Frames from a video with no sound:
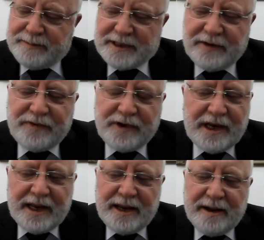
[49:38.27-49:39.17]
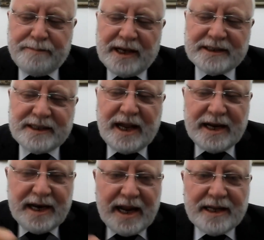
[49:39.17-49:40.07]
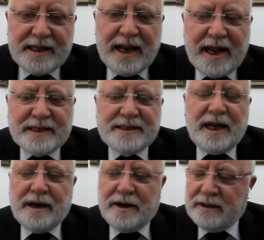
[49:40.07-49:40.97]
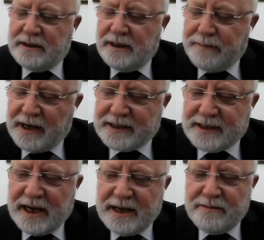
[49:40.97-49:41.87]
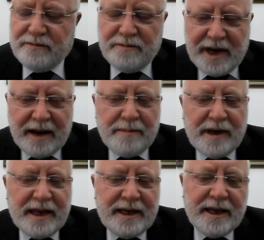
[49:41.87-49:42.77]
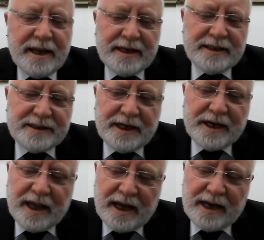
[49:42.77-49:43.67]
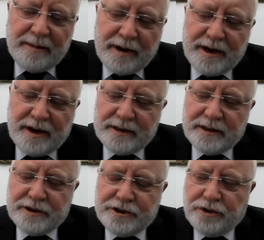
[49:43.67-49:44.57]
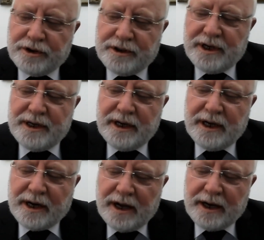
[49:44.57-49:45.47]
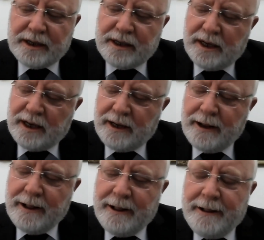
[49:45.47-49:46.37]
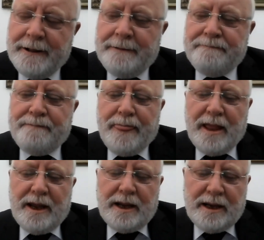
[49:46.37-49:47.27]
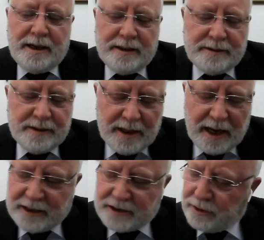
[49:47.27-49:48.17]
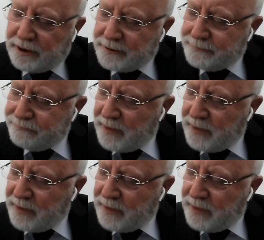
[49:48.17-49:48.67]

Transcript: specifically Palestine and the lands around the Palestine, namely Syria, Lebanon, Jordan, Iraq, and so on.